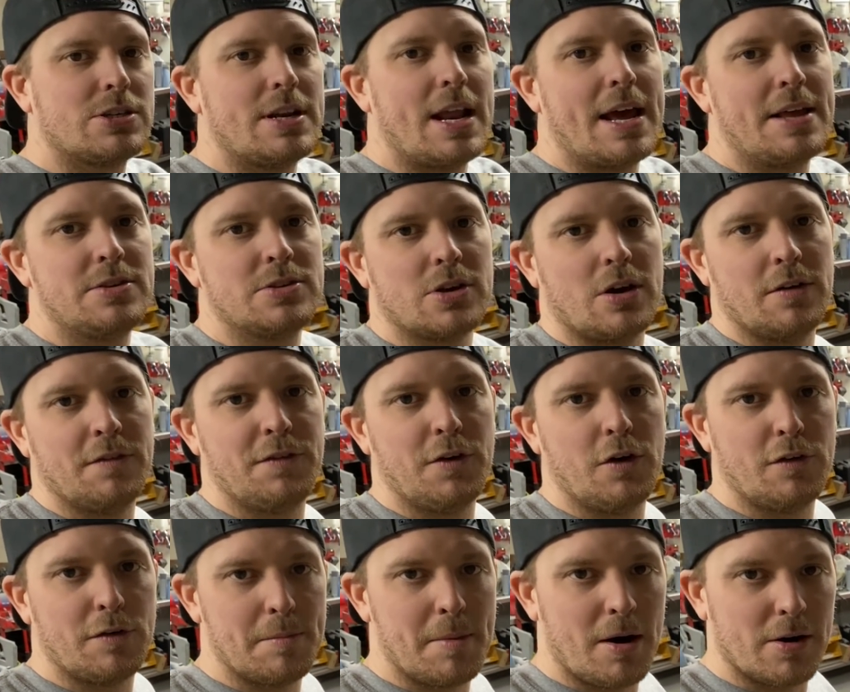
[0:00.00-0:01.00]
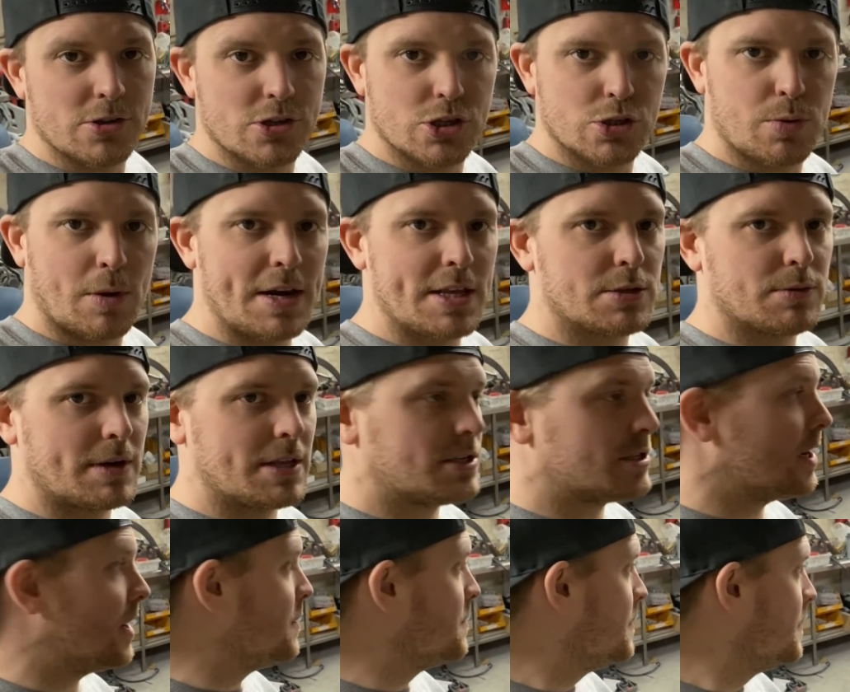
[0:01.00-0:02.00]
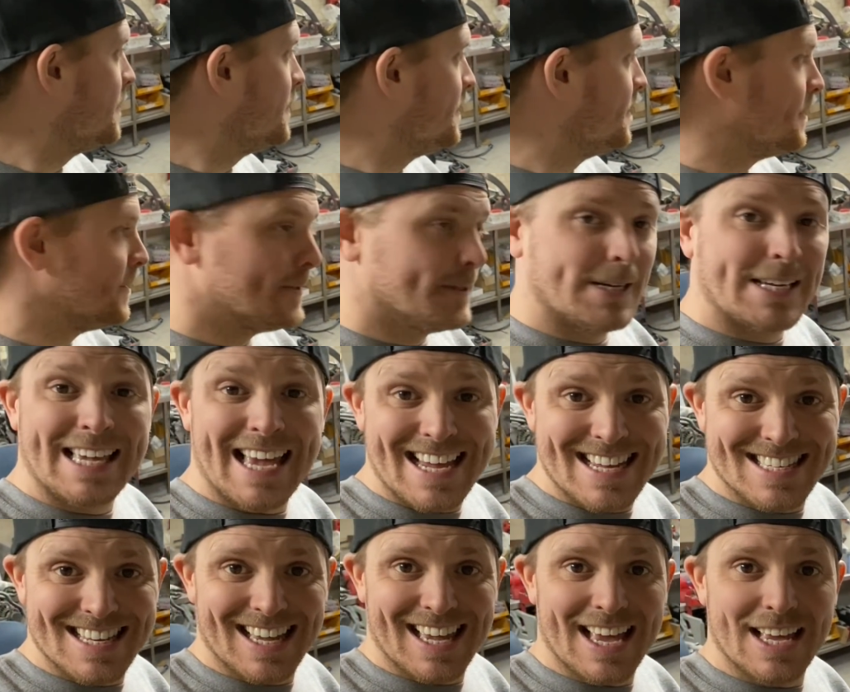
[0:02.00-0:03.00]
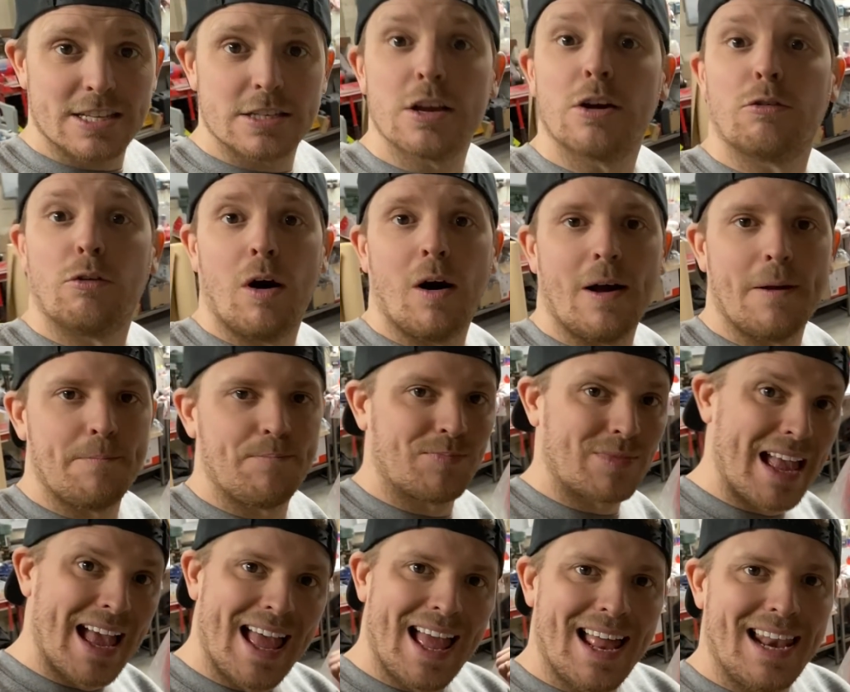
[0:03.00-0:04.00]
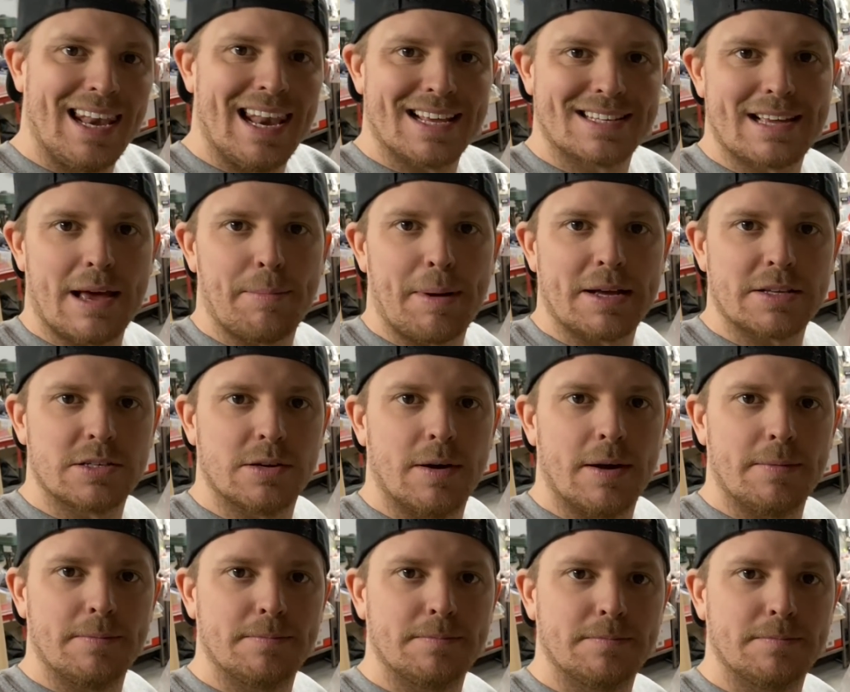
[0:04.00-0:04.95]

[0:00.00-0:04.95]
ends on the 4th of March 2022. Get your tickets. Right, let's get back to it.